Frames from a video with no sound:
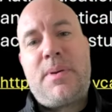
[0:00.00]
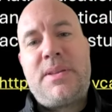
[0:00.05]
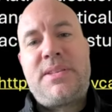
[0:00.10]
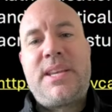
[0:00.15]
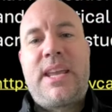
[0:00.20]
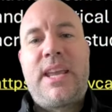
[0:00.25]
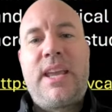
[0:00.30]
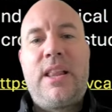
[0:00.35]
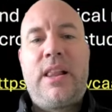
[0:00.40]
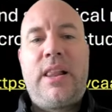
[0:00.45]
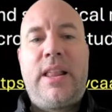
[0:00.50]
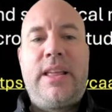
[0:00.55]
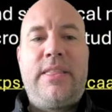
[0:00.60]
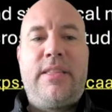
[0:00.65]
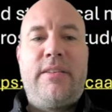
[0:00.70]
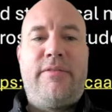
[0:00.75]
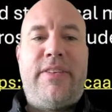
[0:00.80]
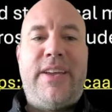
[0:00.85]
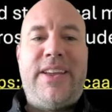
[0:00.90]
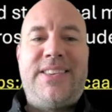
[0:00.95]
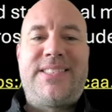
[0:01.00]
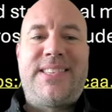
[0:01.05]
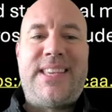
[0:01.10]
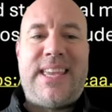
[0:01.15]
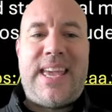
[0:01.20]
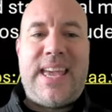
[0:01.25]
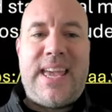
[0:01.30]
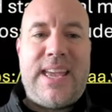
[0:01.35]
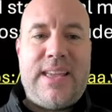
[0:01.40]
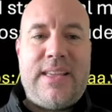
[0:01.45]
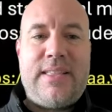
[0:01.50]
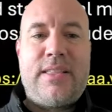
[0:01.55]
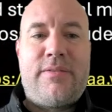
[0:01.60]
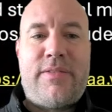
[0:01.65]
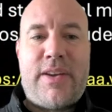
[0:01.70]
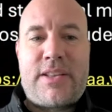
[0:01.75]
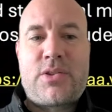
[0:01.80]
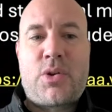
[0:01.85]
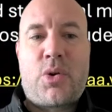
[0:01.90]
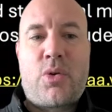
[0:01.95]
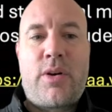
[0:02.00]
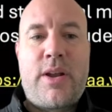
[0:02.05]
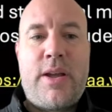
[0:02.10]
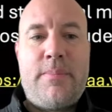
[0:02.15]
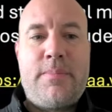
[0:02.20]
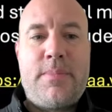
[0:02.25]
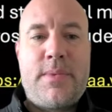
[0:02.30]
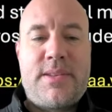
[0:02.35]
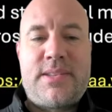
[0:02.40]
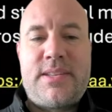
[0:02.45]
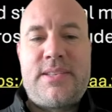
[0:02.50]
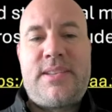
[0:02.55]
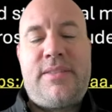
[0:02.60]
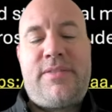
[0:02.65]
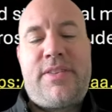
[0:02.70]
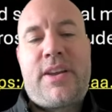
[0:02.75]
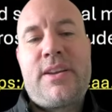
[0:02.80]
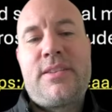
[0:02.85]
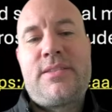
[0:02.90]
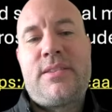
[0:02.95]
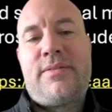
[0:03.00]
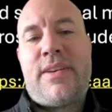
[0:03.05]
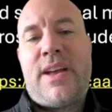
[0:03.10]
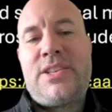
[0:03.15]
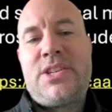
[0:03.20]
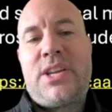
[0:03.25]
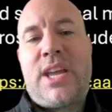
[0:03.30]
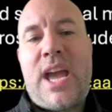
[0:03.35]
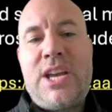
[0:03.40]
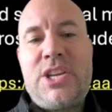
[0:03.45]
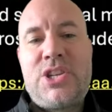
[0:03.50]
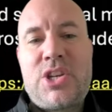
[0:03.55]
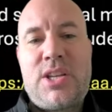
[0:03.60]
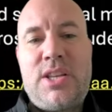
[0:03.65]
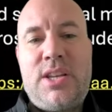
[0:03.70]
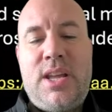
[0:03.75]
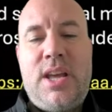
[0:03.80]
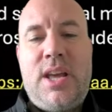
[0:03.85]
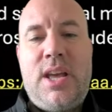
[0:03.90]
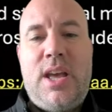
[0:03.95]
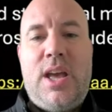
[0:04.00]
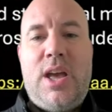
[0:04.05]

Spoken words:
particularly the VCE, the Victorian Certificate of Education,